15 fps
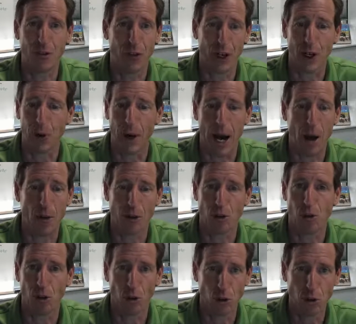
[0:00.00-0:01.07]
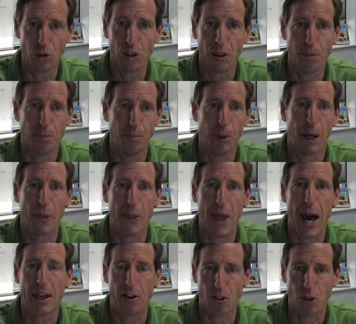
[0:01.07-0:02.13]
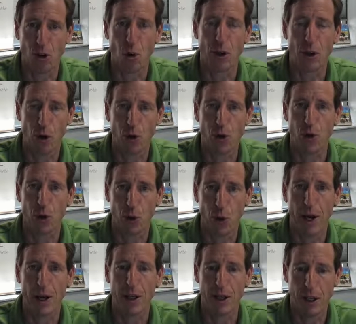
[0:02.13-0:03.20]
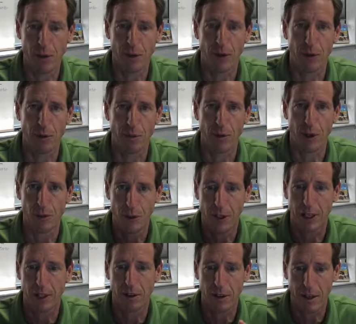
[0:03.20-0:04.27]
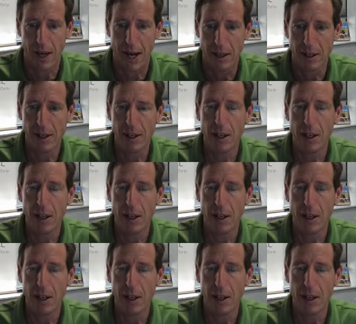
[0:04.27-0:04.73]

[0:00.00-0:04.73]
Figure out a solution, but that is going to hurt your credit if you get to that.